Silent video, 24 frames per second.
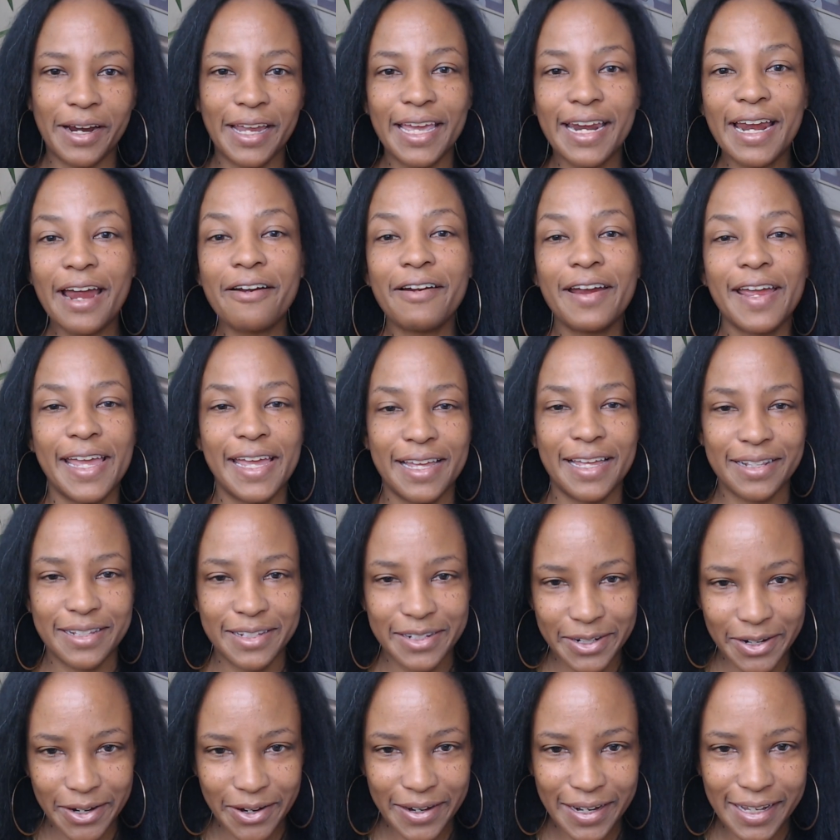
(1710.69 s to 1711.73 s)
get our
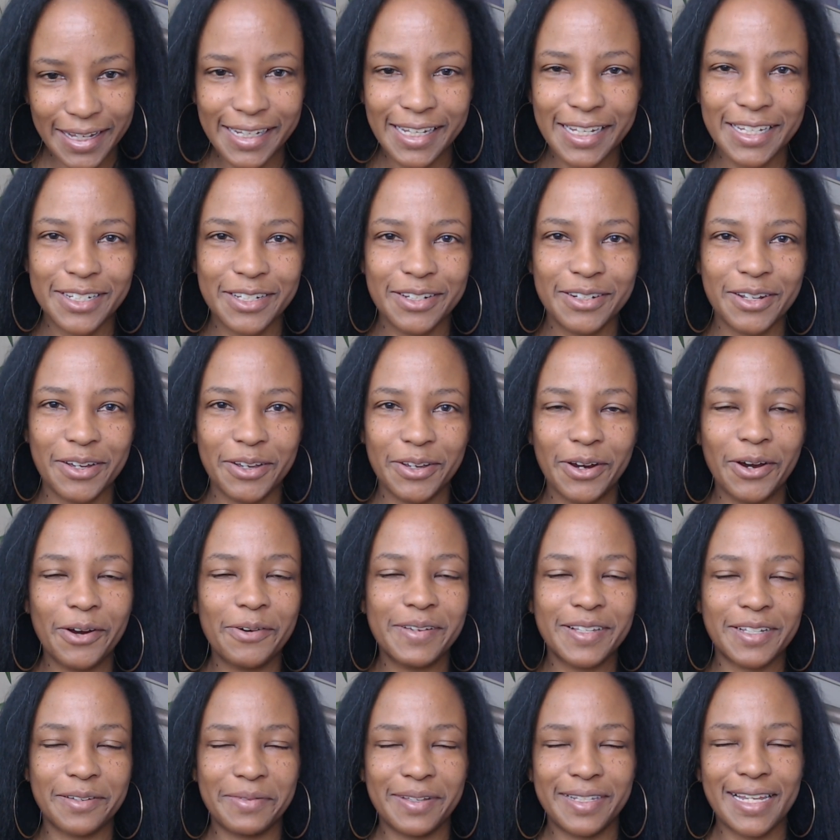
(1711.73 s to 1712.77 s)
hands dirty, because you know you're
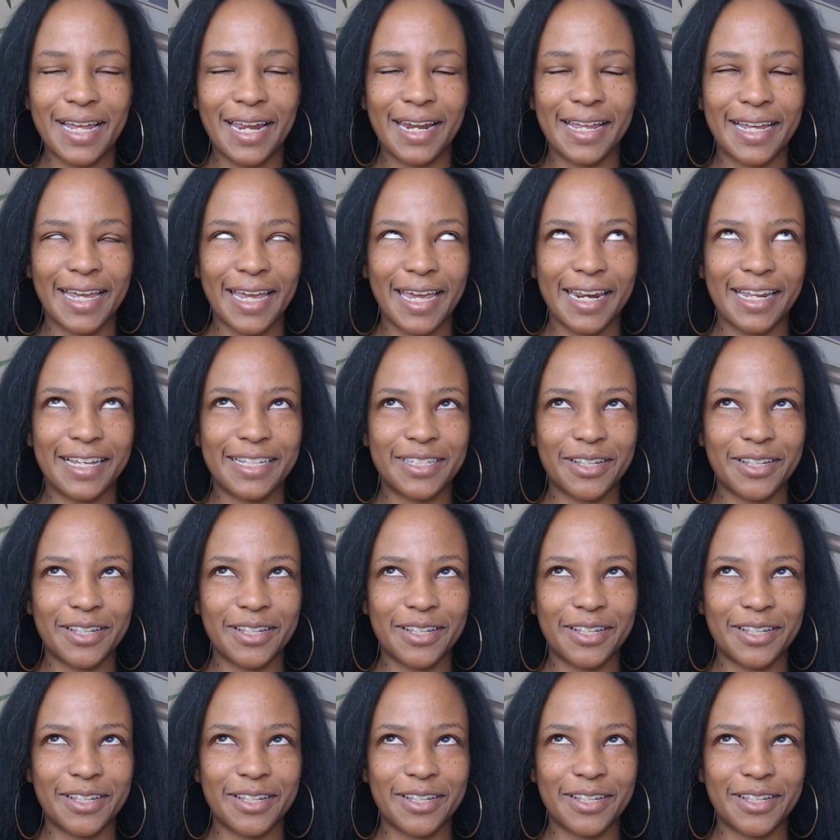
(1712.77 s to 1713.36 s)
always gonna be delegating.